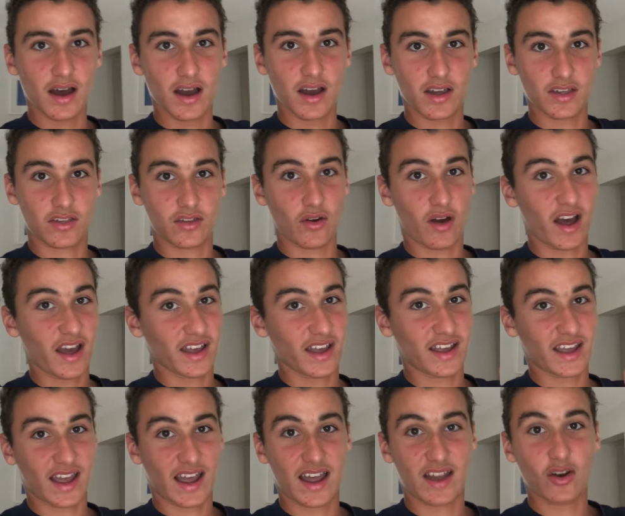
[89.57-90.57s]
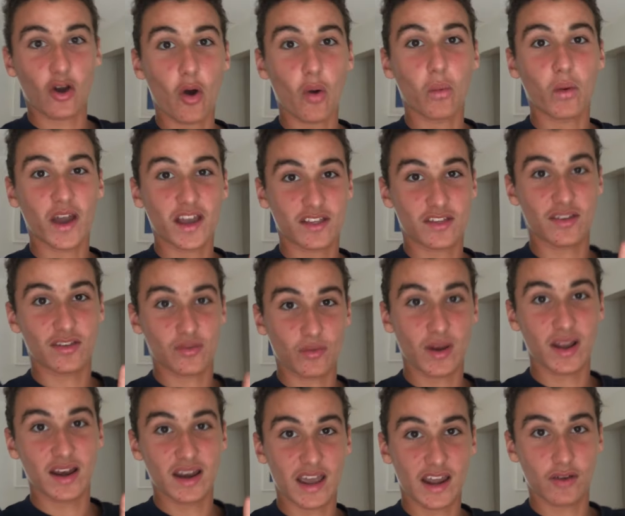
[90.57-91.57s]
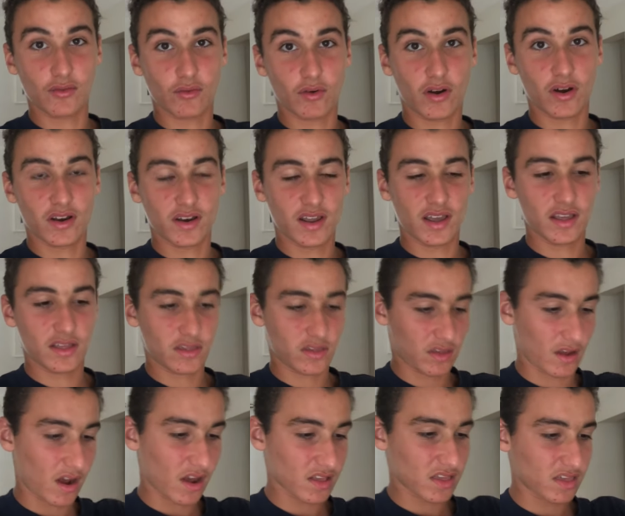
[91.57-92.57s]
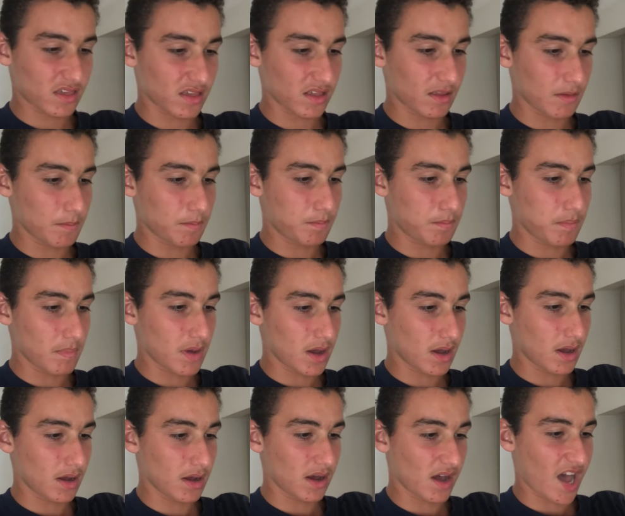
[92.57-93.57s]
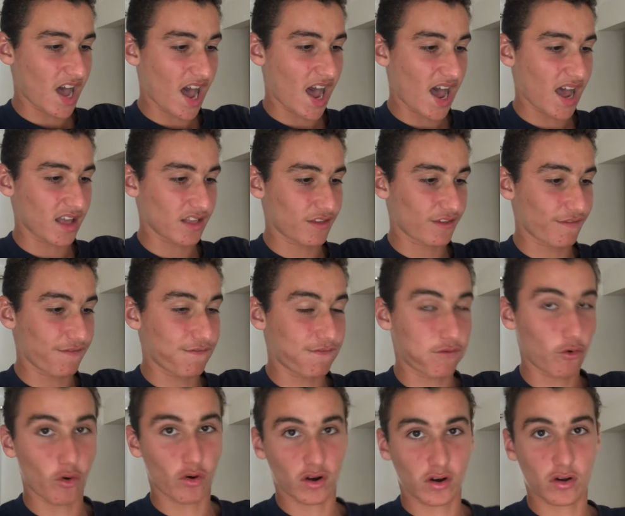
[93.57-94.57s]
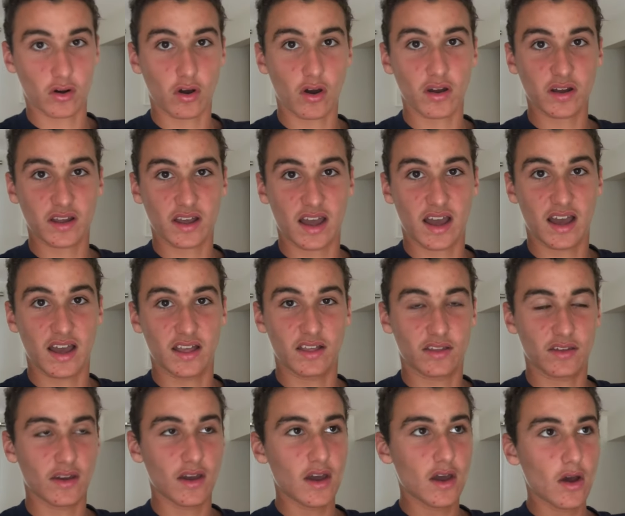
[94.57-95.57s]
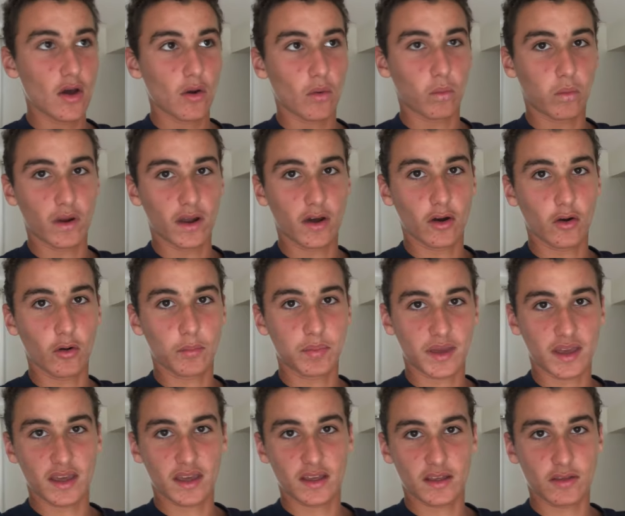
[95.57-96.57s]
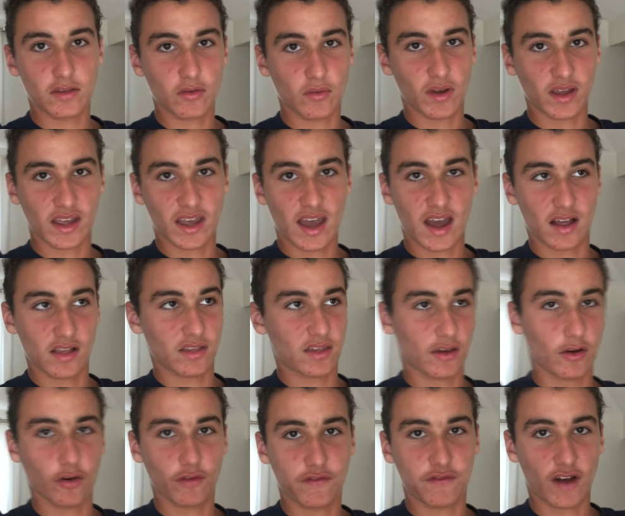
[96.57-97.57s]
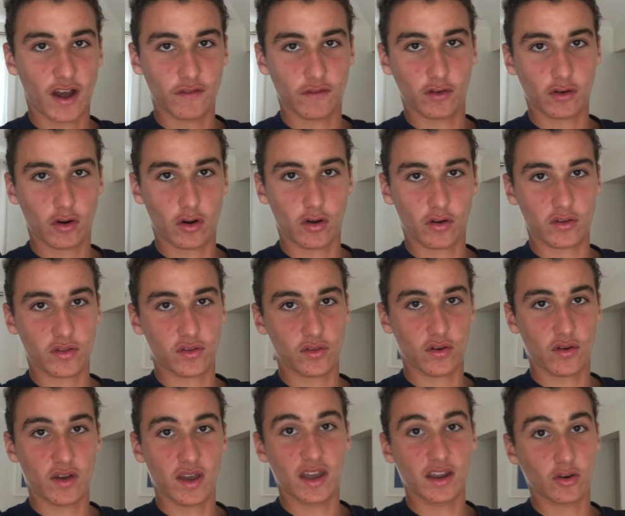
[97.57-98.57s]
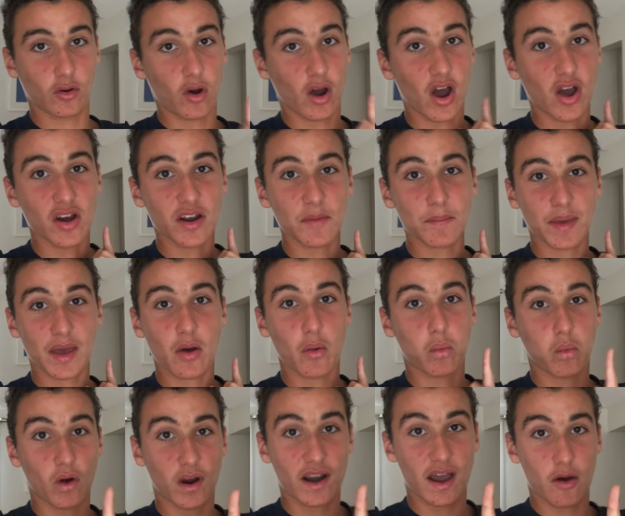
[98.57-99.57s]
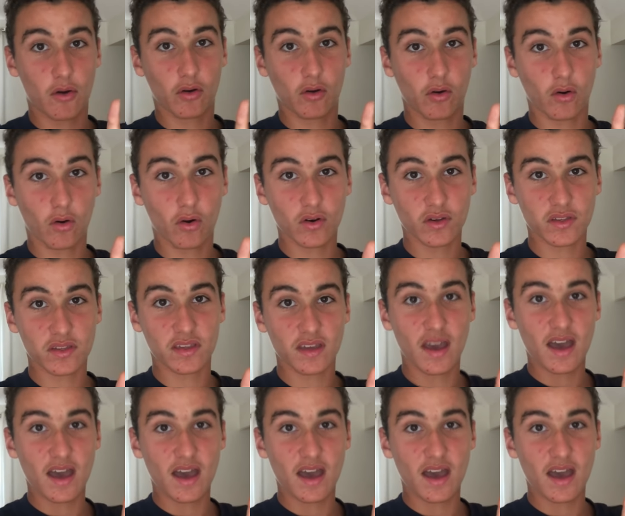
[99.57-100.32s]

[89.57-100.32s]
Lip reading: So I cannot wait to do it later on. It starts at 4 o'clock and we'll be doing it until 5 o'clock. So it'll only be a 1 hour course,